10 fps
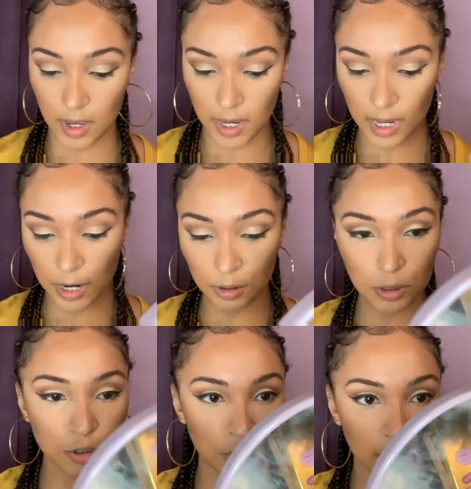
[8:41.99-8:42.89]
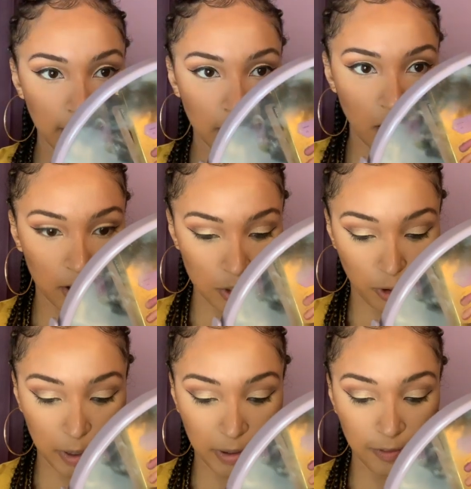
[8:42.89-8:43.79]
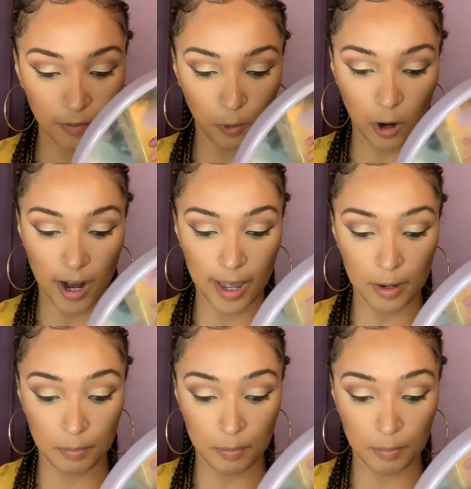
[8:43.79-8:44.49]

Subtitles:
And I don't usually like contouring my forehead,